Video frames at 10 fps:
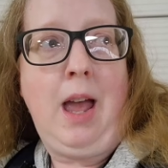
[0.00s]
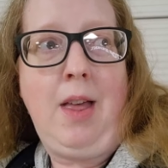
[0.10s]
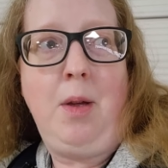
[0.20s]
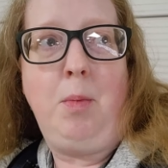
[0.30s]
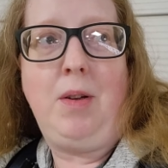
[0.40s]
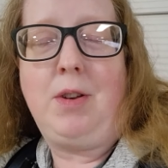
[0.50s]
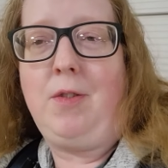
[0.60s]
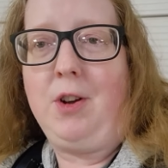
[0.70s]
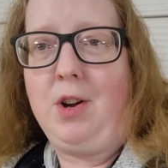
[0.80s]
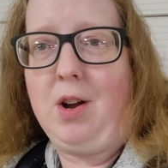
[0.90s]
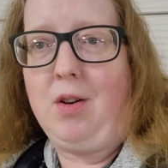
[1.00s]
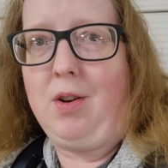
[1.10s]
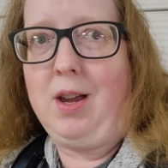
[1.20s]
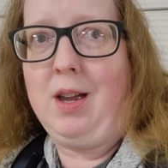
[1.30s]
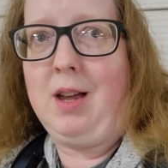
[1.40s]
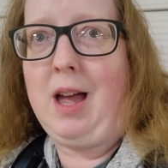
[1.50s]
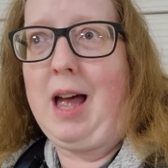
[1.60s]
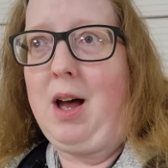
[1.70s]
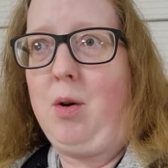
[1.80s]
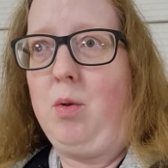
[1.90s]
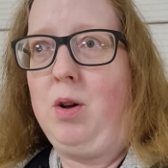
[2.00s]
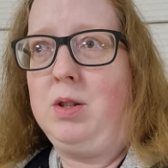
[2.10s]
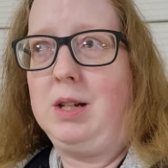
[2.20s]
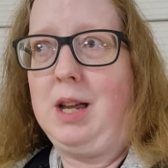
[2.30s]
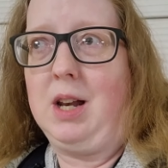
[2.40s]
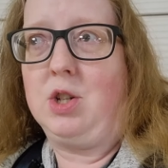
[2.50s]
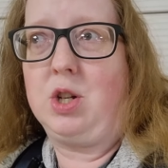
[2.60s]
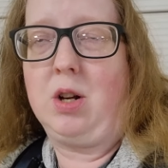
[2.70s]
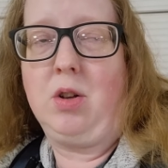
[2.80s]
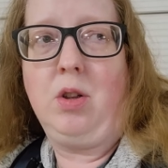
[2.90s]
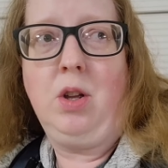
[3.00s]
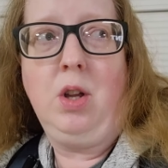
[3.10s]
and then we have to figure out how to get a shuttle